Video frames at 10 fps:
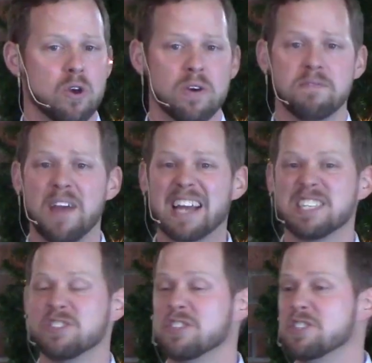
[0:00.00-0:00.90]
who in
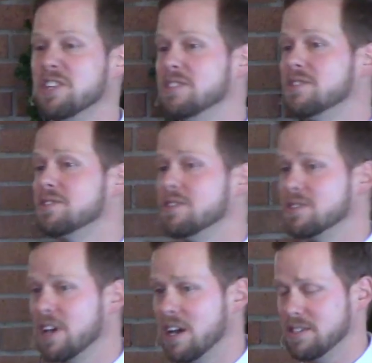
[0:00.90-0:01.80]
fact is
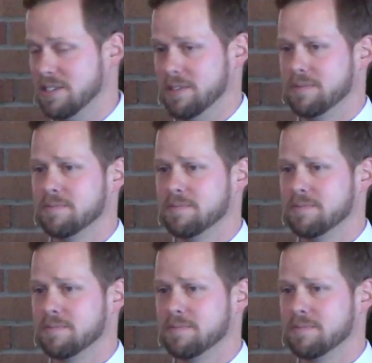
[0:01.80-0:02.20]
Jesus' cousin.